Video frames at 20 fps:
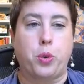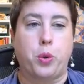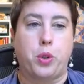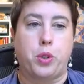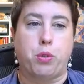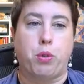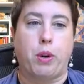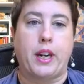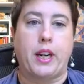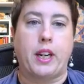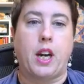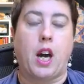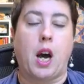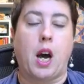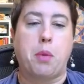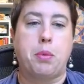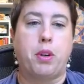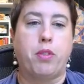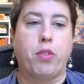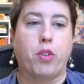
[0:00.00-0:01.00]
who is writing
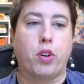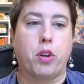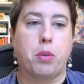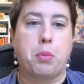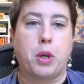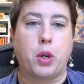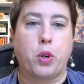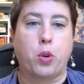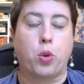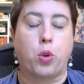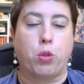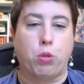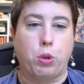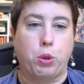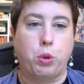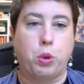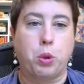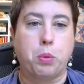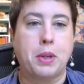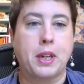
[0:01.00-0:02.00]
copy for an AmeriCorps
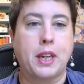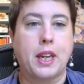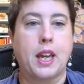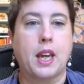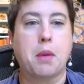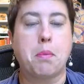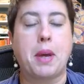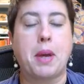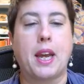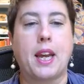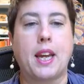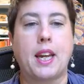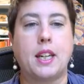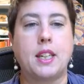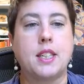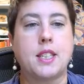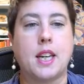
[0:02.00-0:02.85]
recruitment campaign.